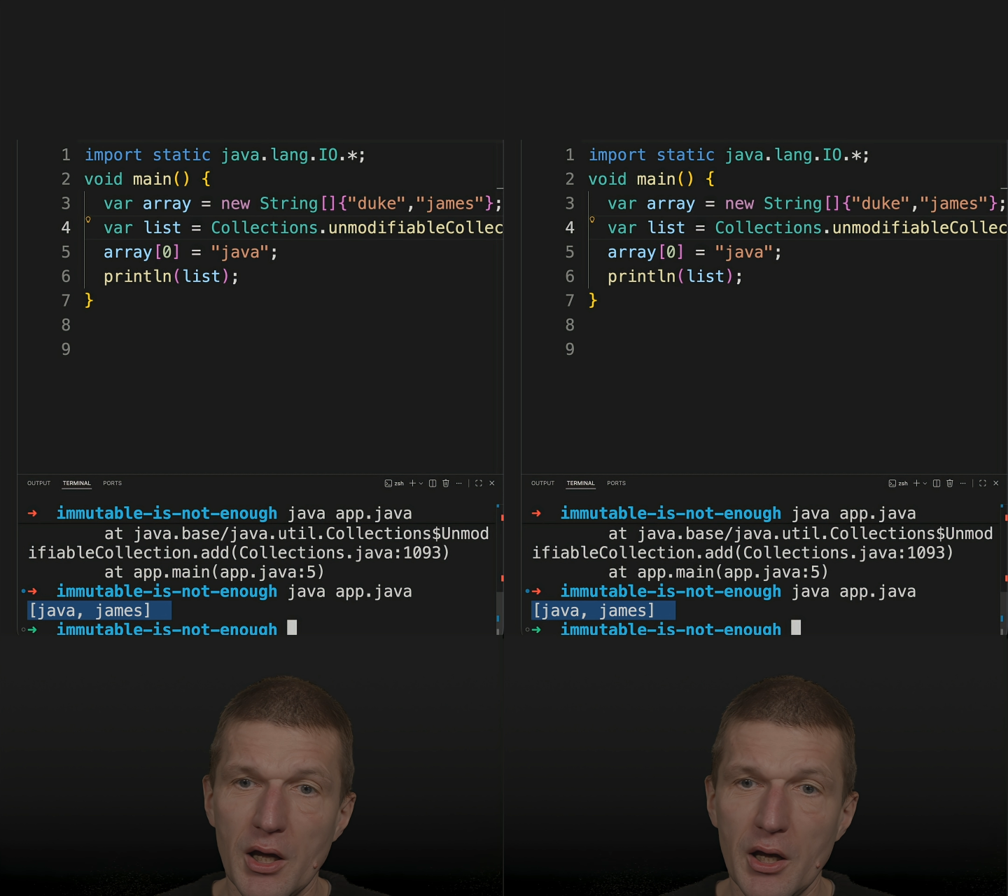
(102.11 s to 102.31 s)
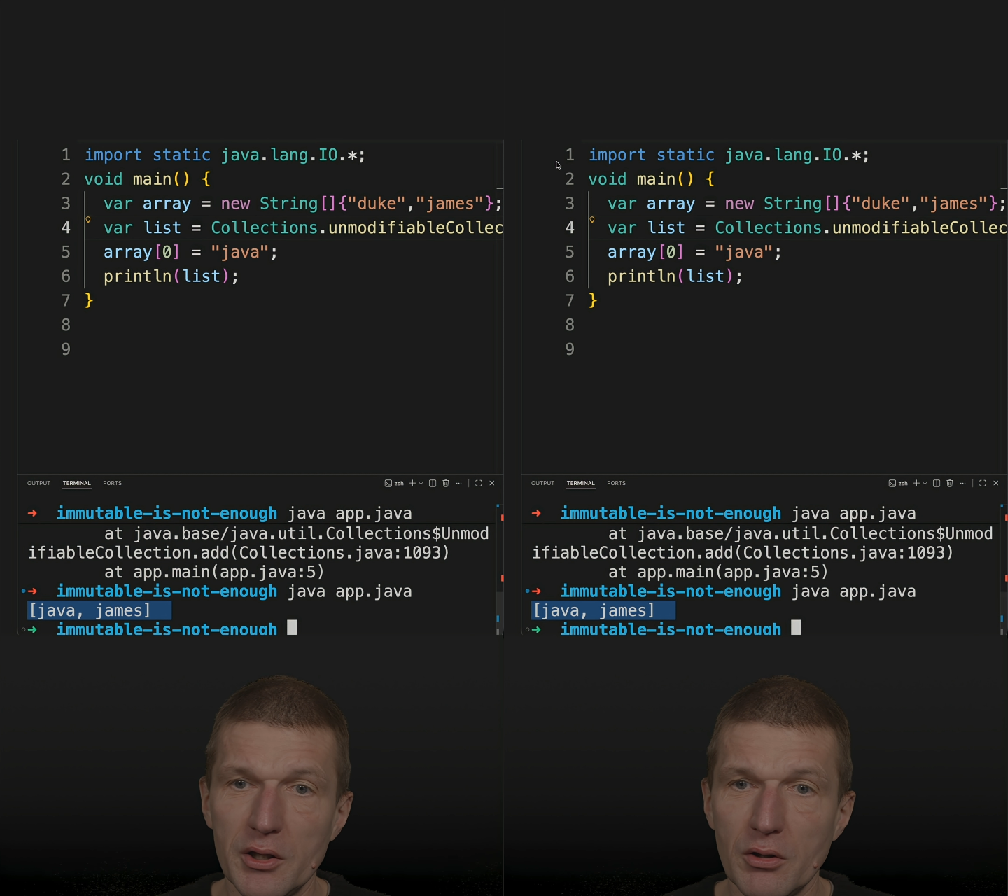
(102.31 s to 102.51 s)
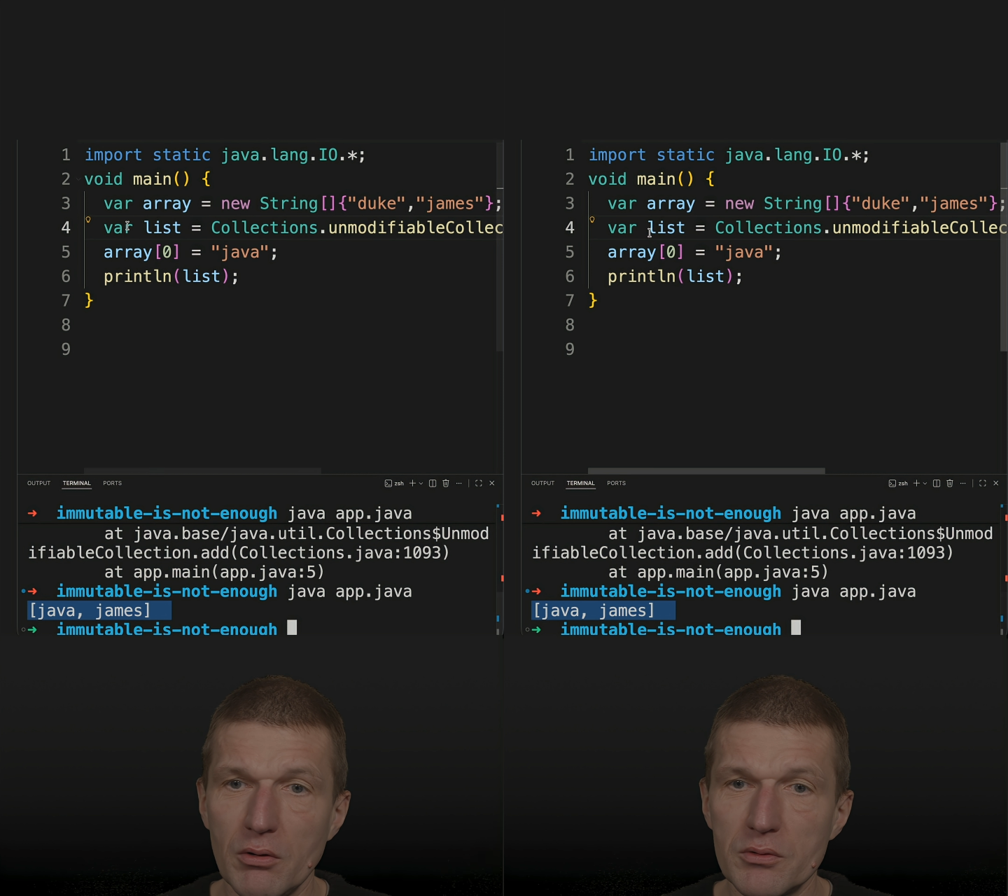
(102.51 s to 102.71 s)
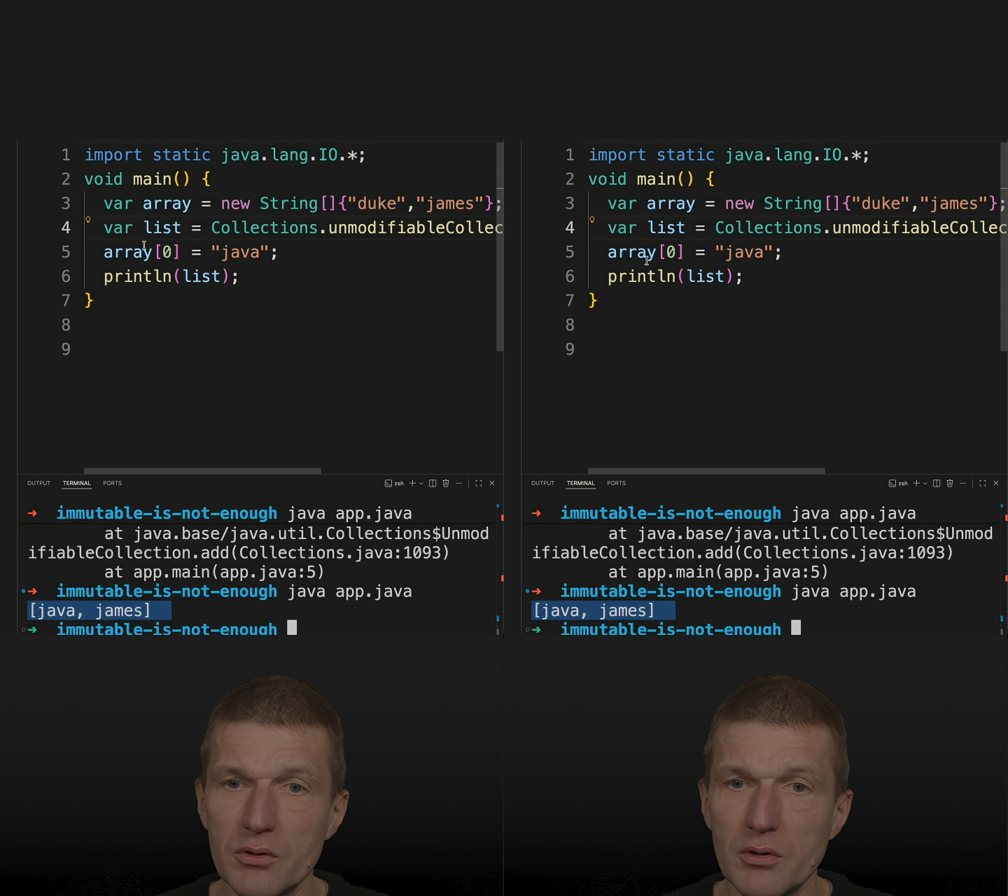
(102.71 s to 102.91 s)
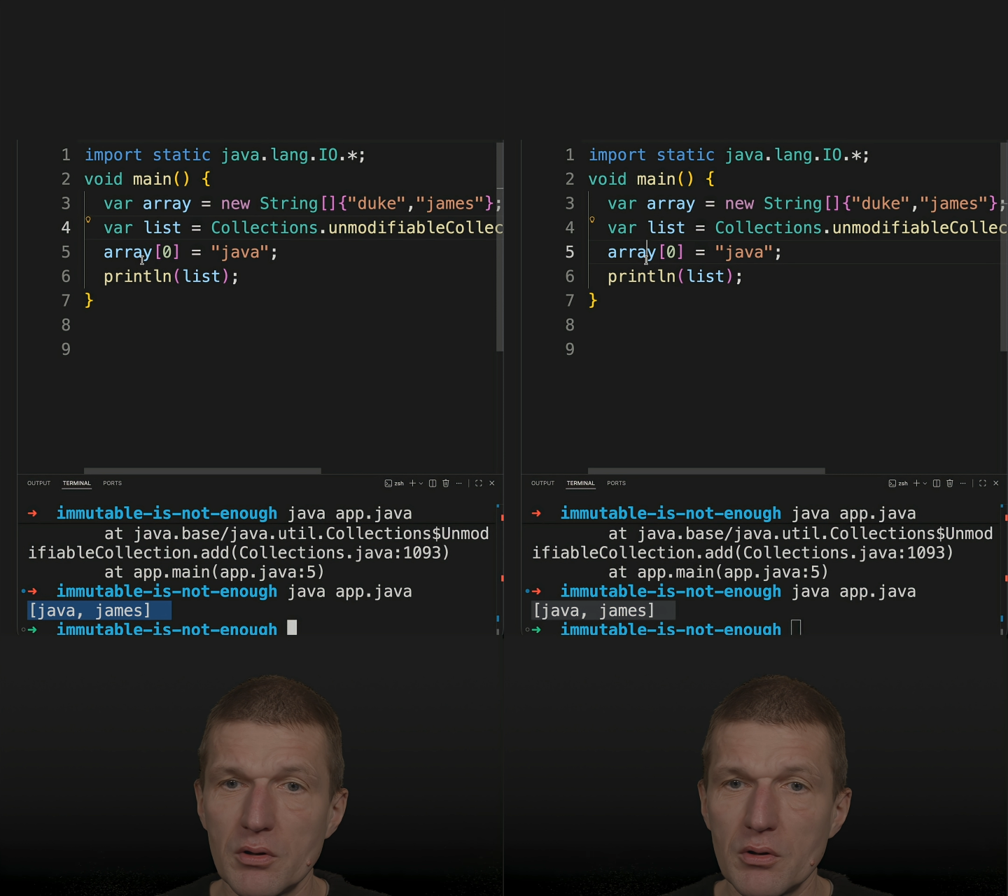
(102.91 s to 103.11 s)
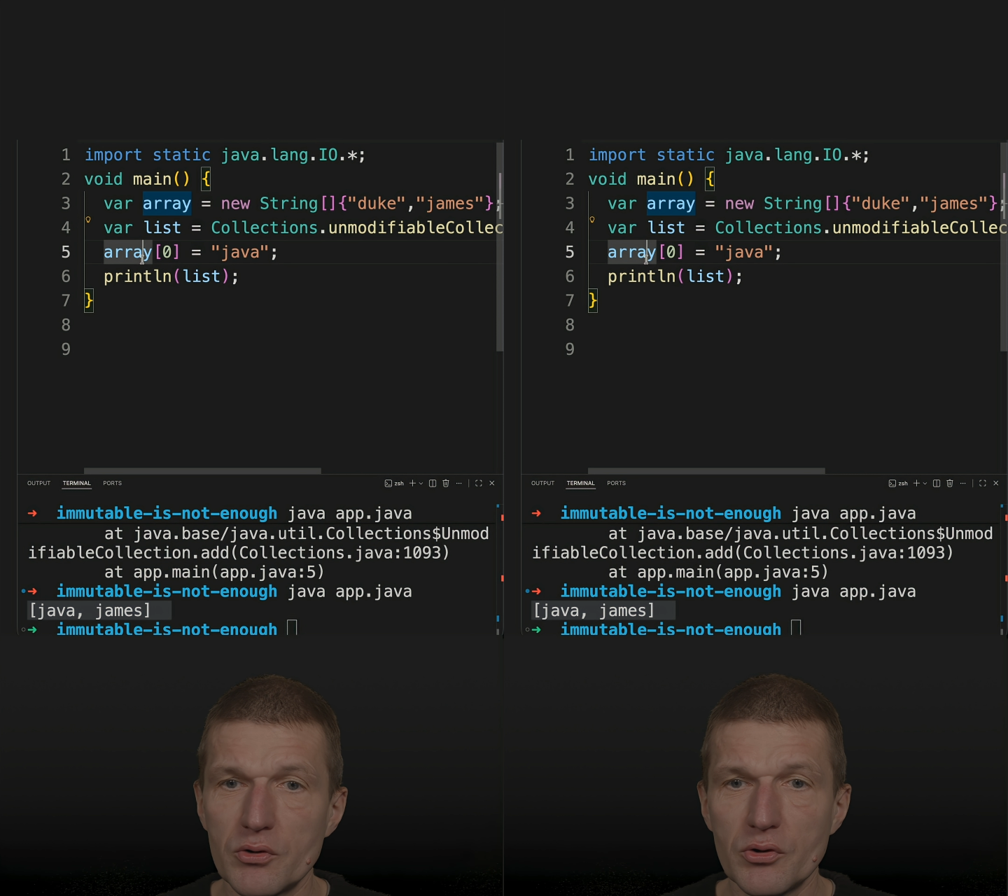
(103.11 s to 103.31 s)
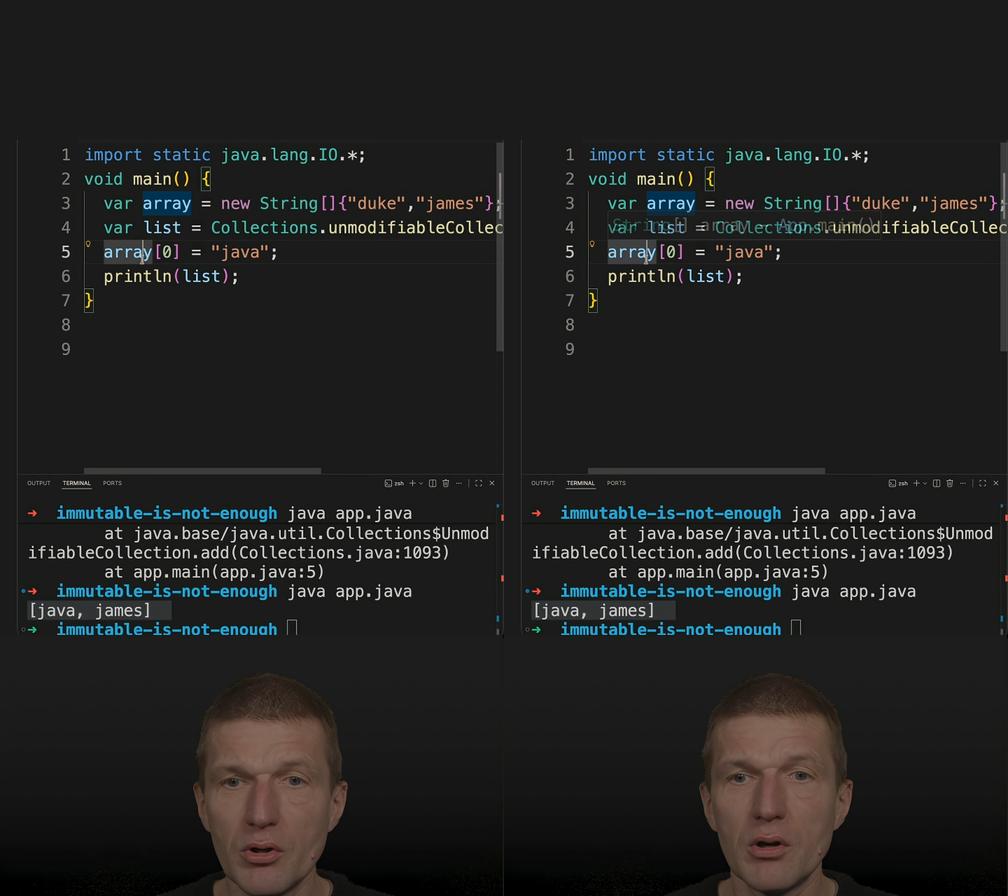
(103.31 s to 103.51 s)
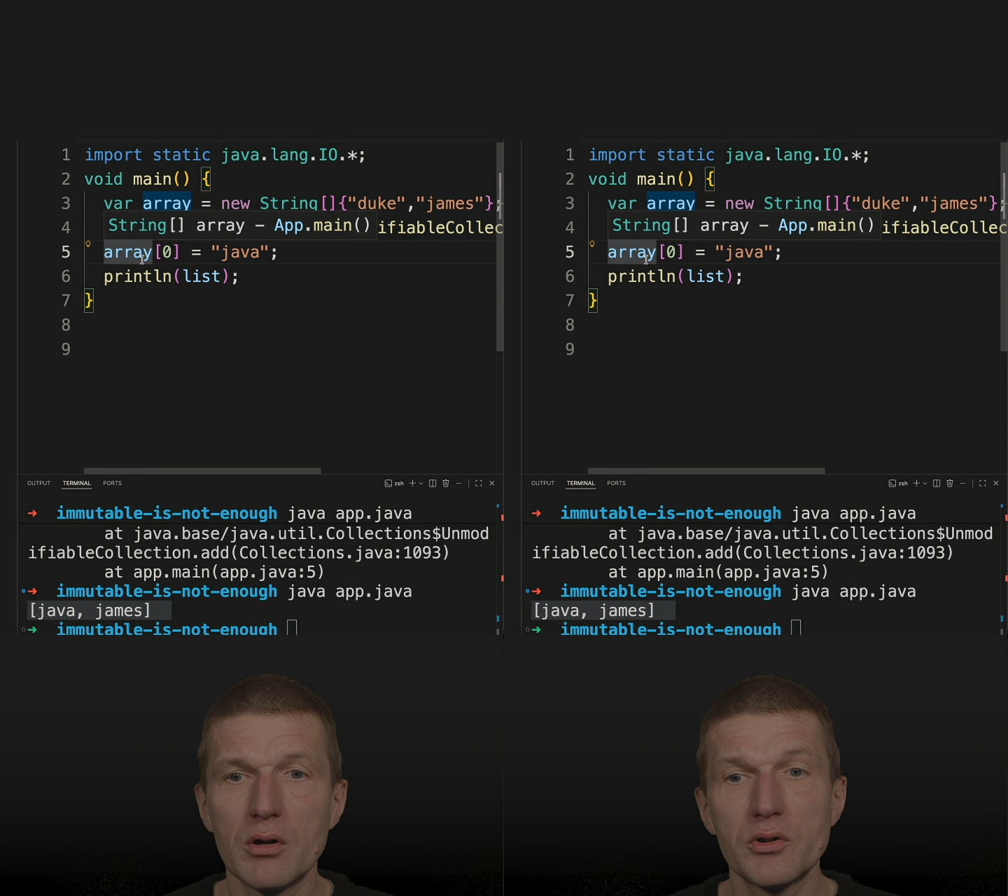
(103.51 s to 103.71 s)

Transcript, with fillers: I don't saw